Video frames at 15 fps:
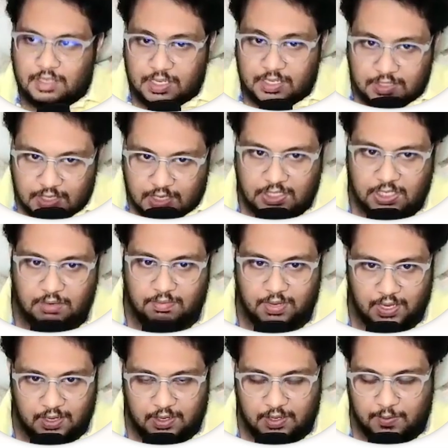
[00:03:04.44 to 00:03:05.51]
in such a
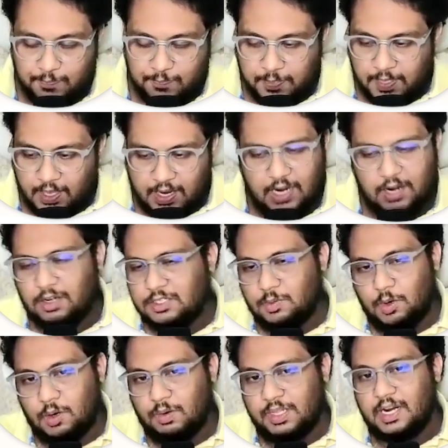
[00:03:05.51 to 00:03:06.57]
way? And also
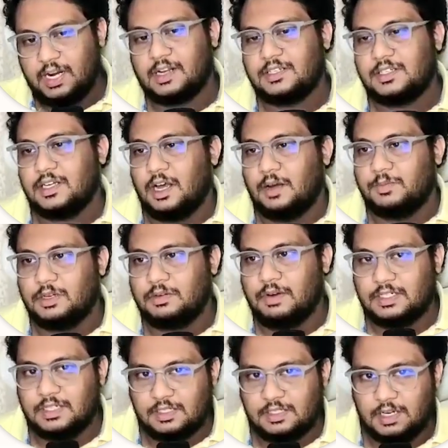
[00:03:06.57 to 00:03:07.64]
what were the interesting
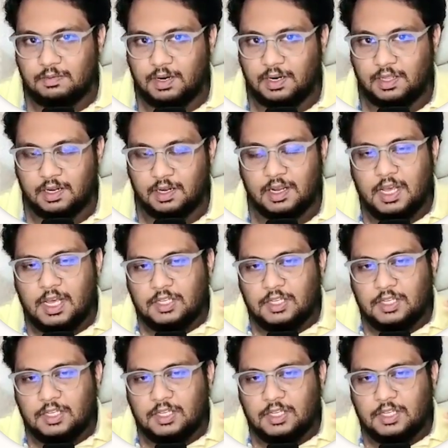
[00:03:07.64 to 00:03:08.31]
observations that were there?